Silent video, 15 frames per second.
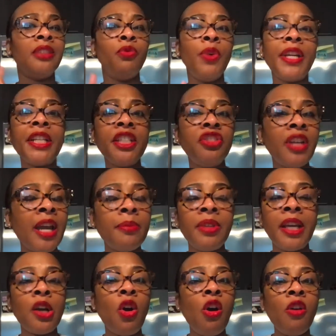Rickety James
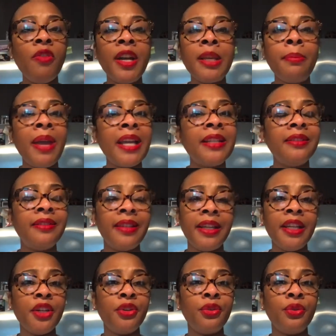had already made a
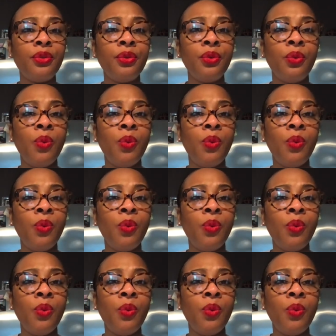deal